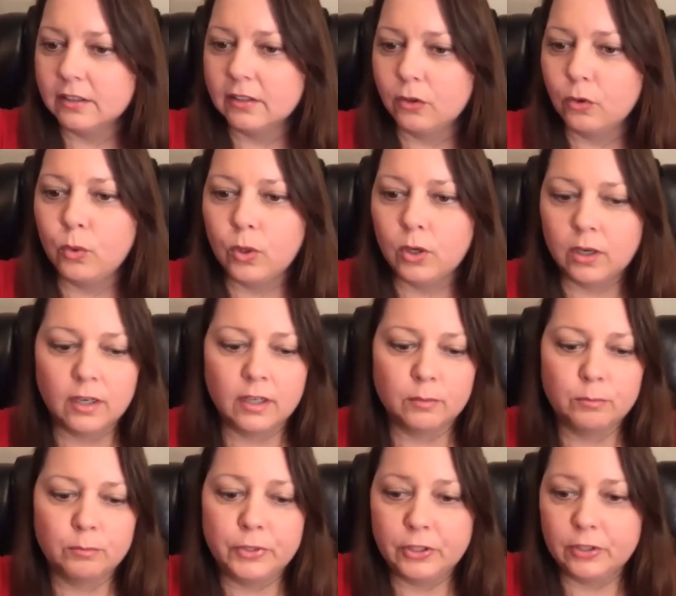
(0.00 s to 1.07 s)

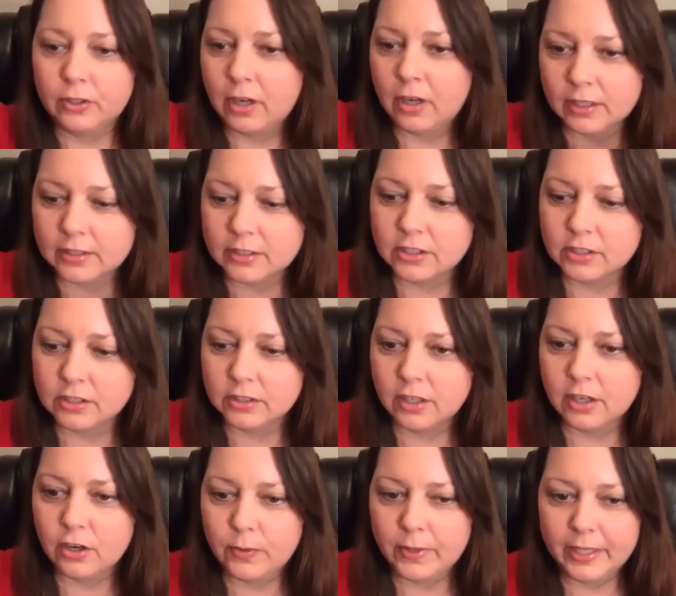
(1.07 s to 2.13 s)
or pure oxygen
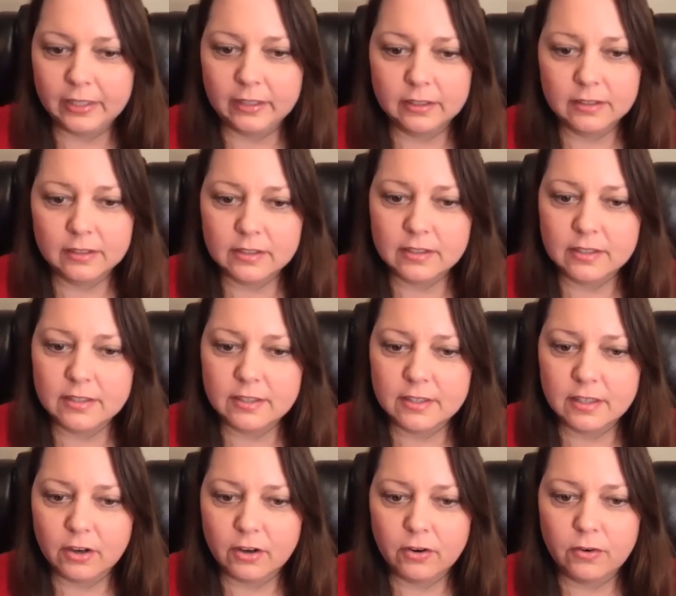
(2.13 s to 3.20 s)
going.
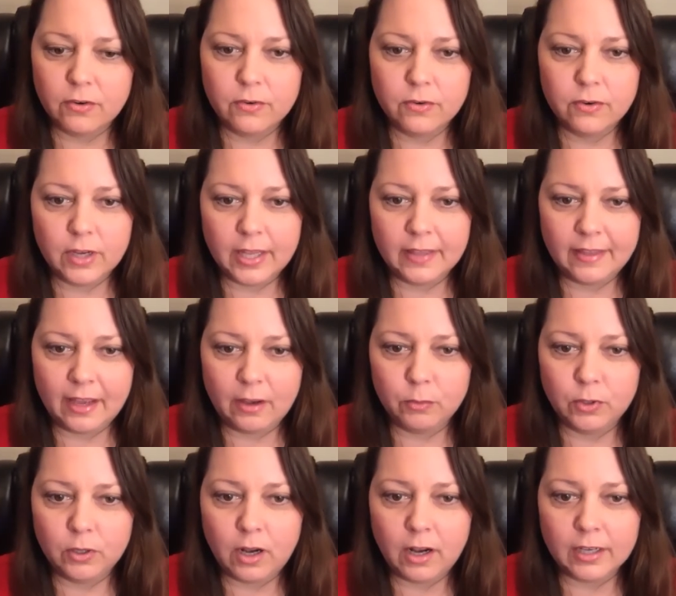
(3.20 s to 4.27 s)
So, and that
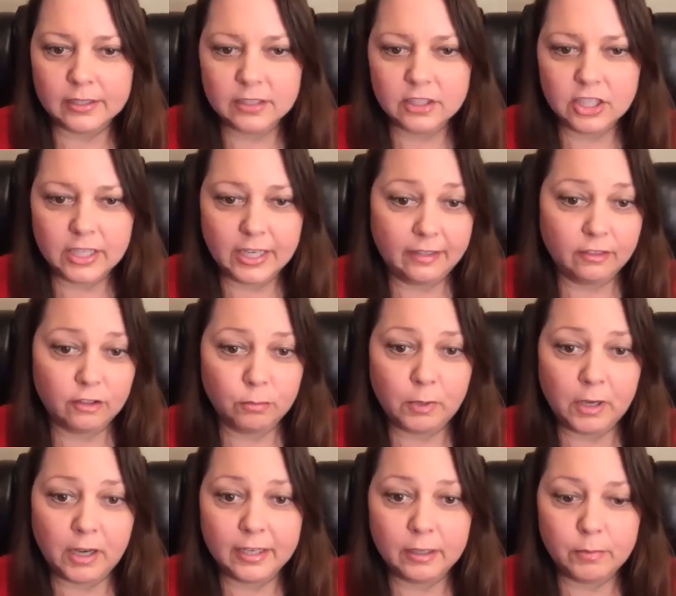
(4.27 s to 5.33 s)
will oxygenate their
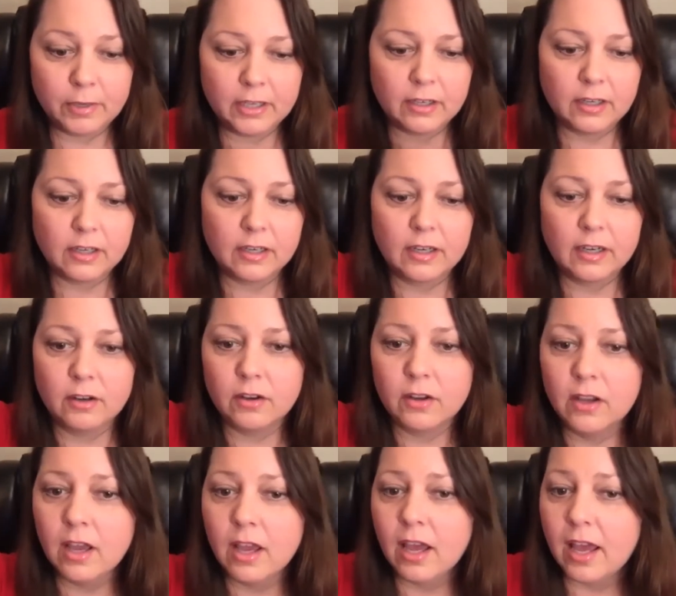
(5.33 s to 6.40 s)
body better.
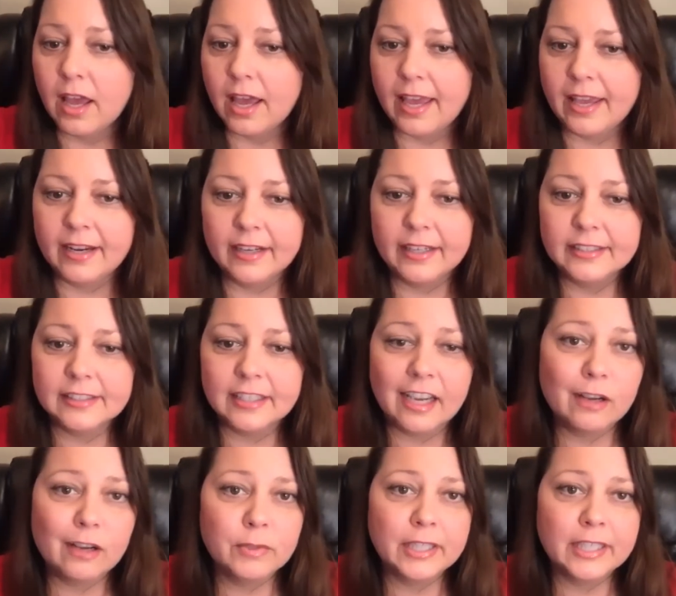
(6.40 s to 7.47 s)
And
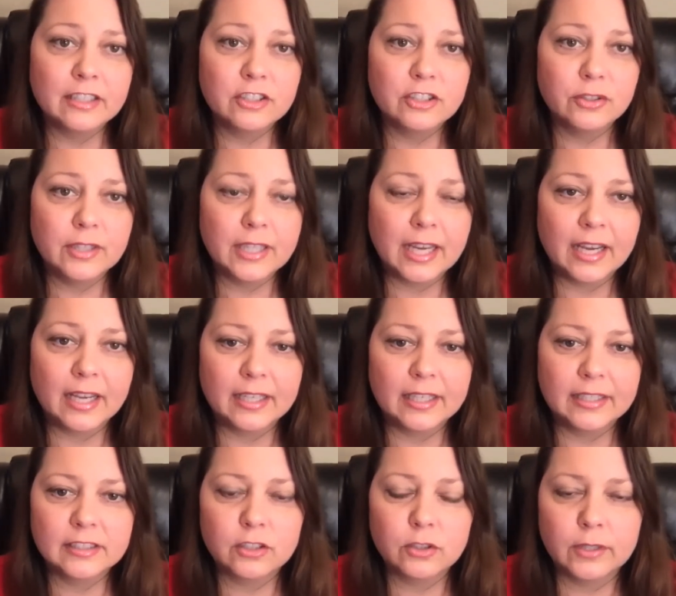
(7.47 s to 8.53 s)
anytime we can do that,
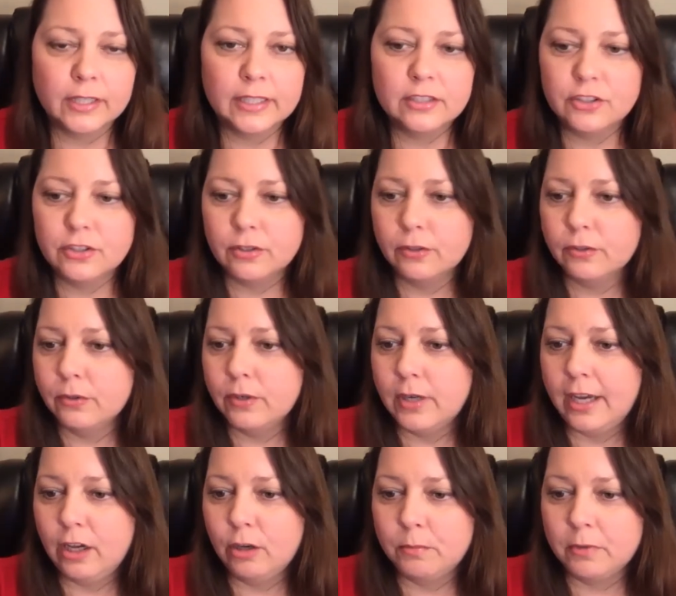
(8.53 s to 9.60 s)
it's going to
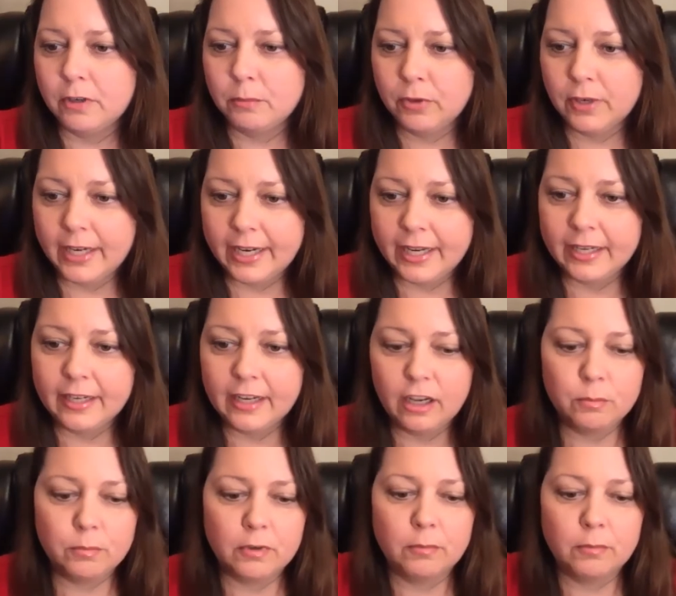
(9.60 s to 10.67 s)
help our brain,
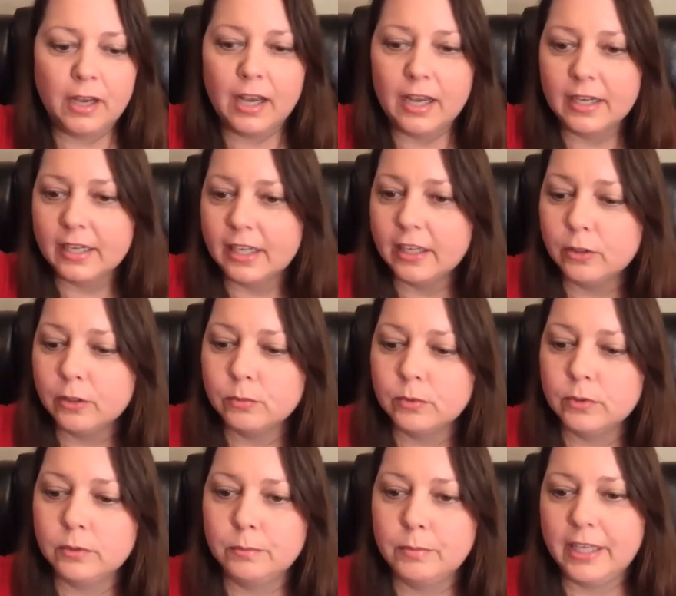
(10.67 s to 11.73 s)
help our body.
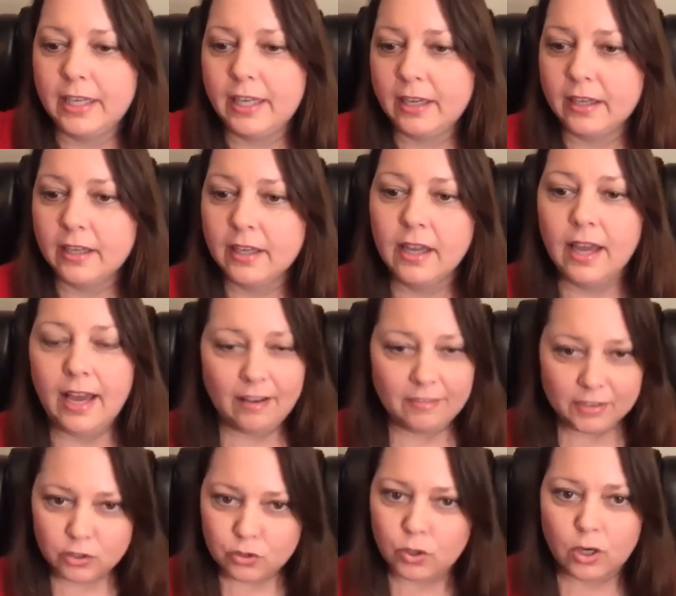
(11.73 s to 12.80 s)
We'll be have a
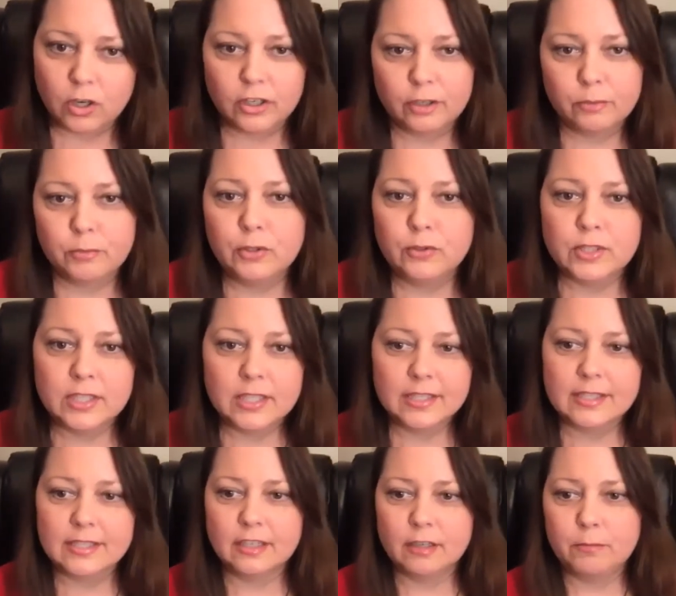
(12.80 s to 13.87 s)
stronger immune
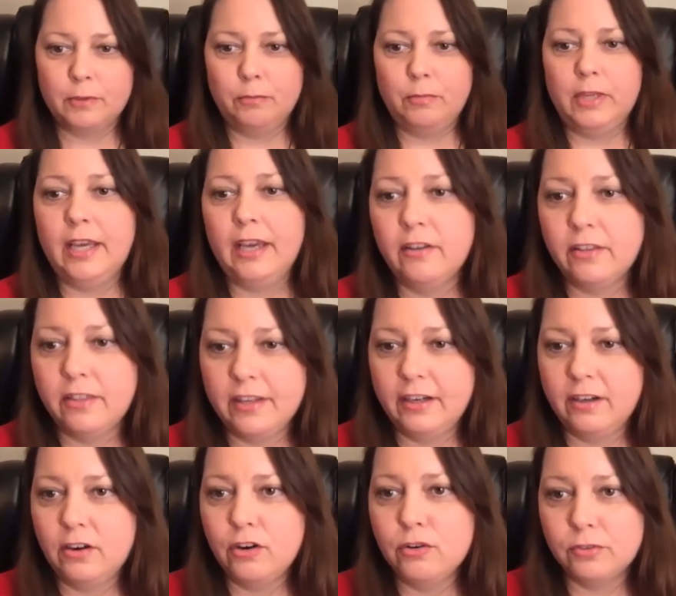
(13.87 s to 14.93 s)
system and be
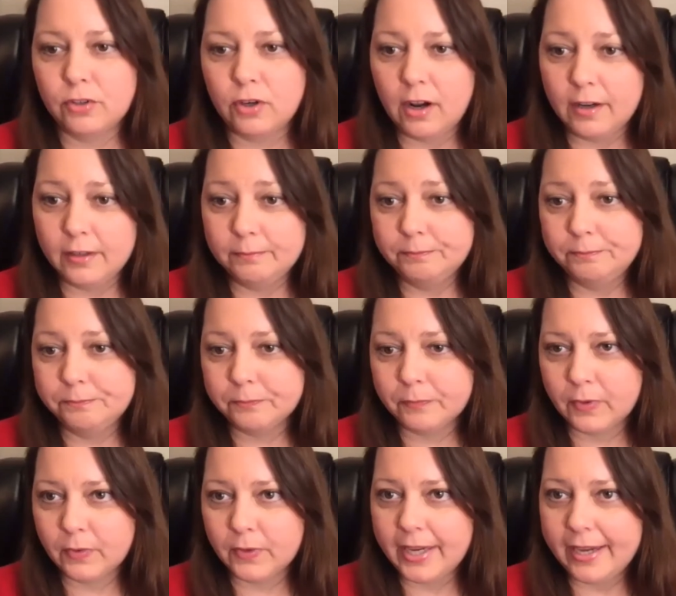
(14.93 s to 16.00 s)
healthier overall.
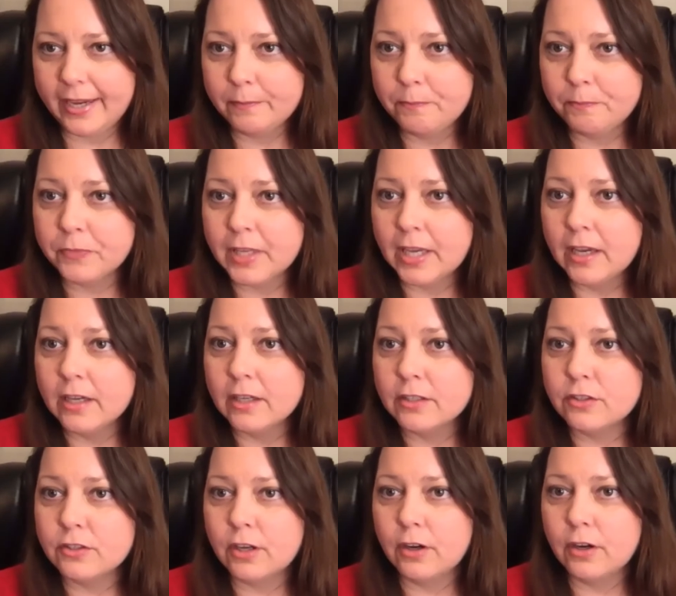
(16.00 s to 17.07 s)
Okay,
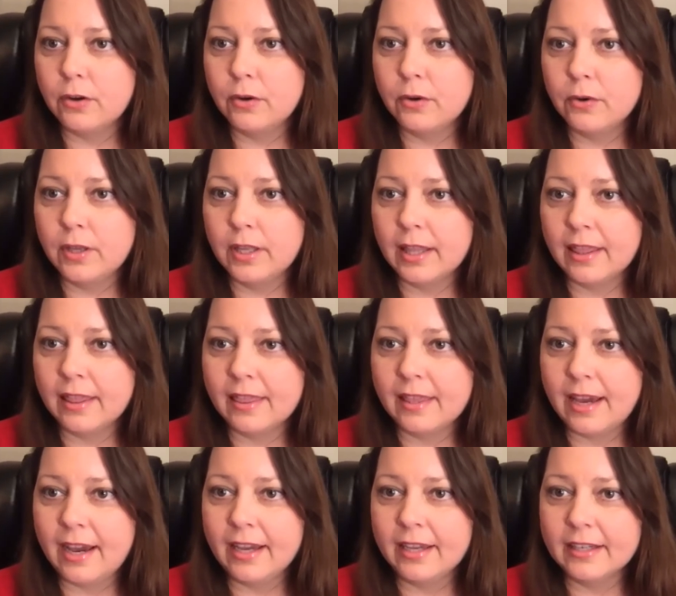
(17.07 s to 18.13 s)
so
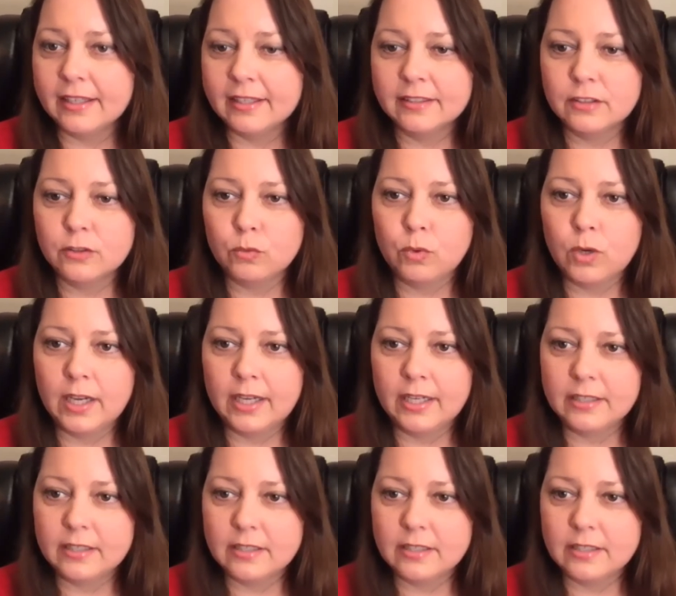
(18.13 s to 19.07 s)
that is what